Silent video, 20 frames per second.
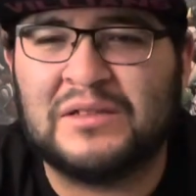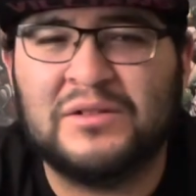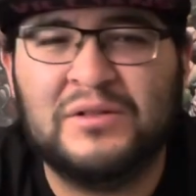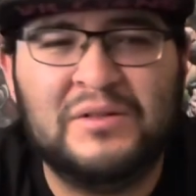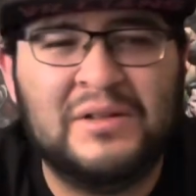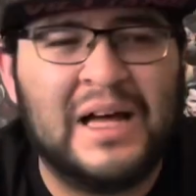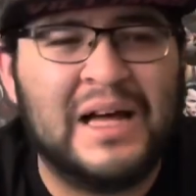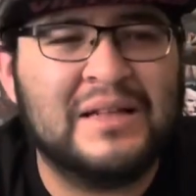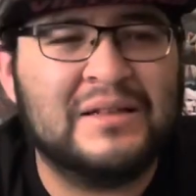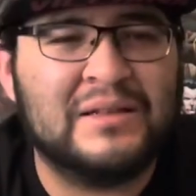So you
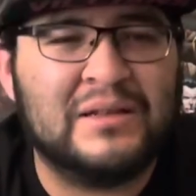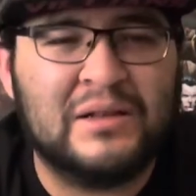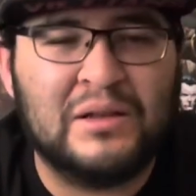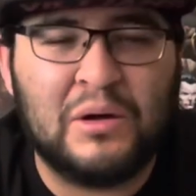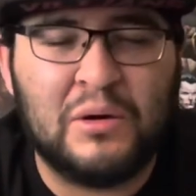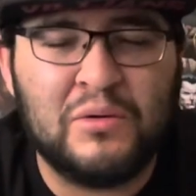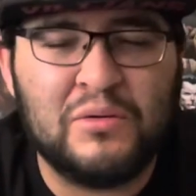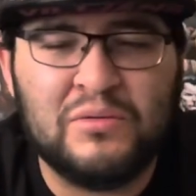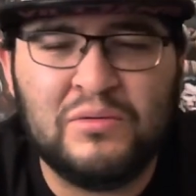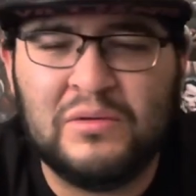that
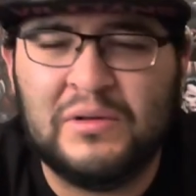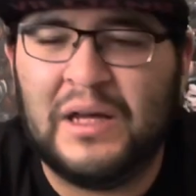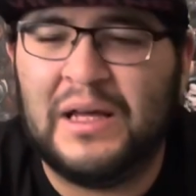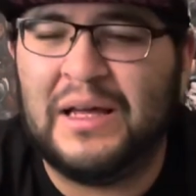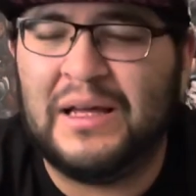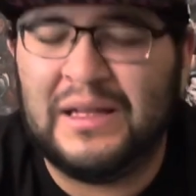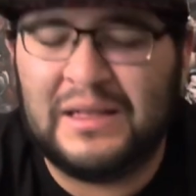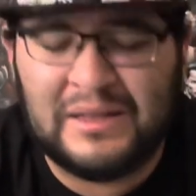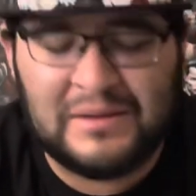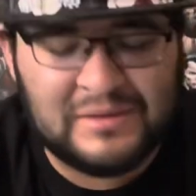low
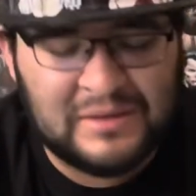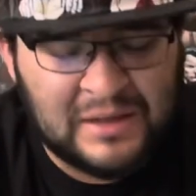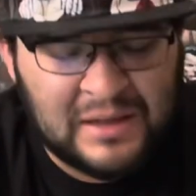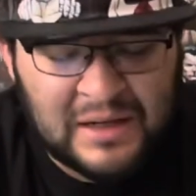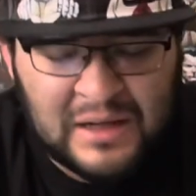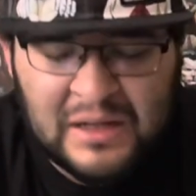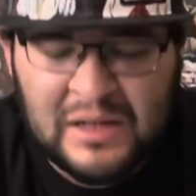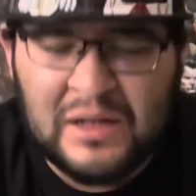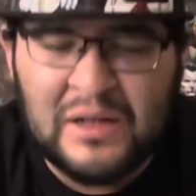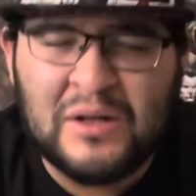and the,
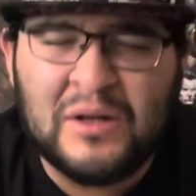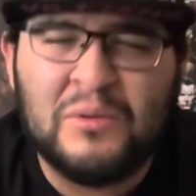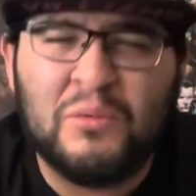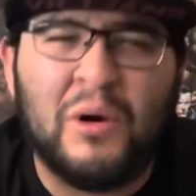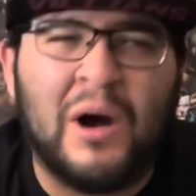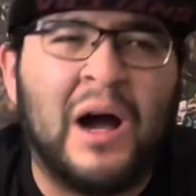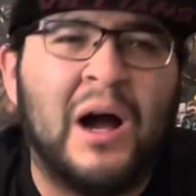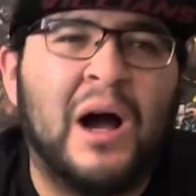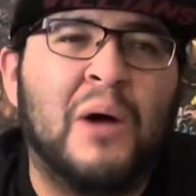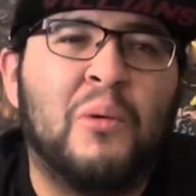
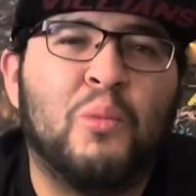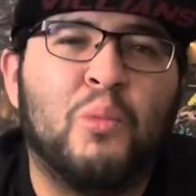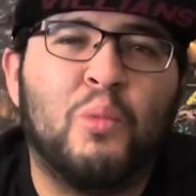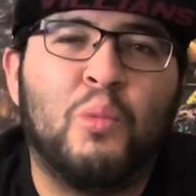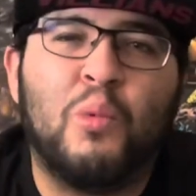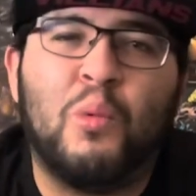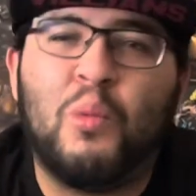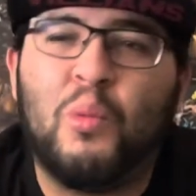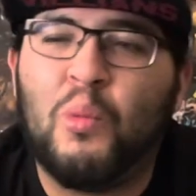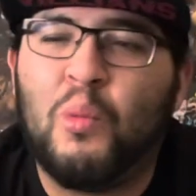
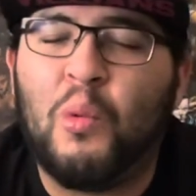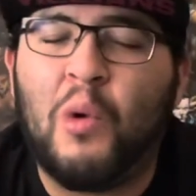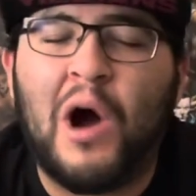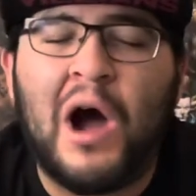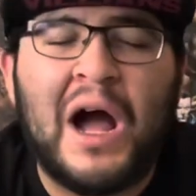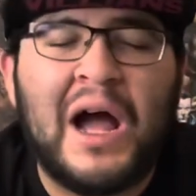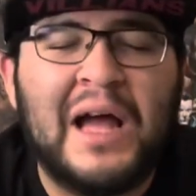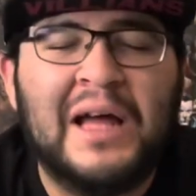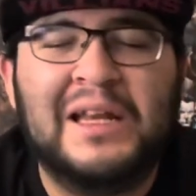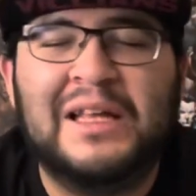
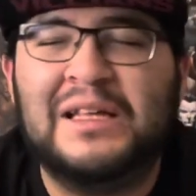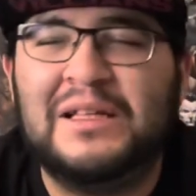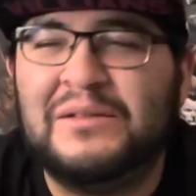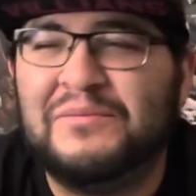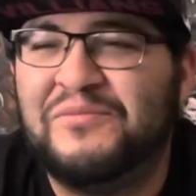why the